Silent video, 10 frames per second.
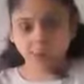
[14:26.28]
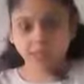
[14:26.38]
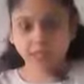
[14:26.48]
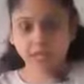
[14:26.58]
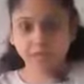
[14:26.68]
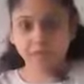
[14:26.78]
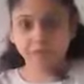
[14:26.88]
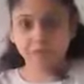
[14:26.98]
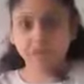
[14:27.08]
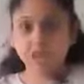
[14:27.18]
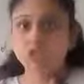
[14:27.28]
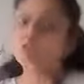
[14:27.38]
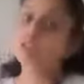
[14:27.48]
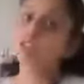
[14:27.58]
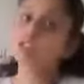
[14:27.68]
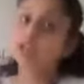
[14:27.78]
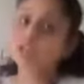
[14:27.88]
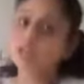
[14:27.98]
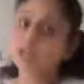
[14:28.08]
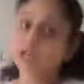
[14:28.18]
Okay. So it is
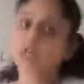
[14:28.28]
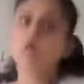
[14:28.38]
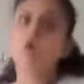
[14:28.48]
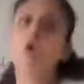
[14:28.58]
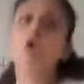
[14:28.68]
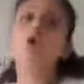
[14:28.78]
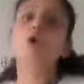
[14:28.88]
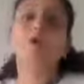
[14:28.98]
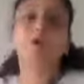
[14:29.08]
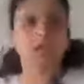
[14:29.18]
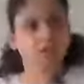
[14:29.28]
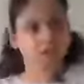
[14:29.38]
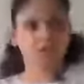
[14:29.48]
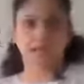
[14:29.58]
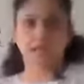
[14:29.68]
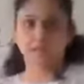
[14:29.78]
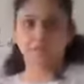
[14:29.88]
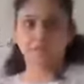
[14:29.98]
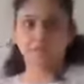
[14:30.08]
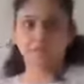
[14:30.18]
a very long period of
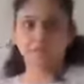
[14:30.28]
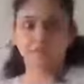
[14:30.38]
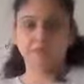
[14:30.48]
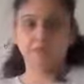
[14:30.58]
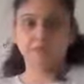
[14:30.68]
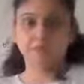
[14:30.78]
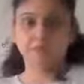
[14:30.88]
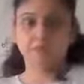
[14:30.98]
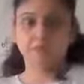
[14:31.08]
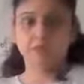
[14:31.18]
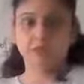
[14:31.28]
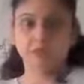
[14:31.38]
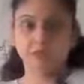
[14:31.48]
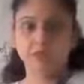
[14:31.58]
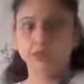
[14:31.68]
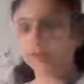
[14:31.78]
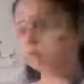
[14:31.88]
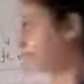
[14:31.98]
time. Okay.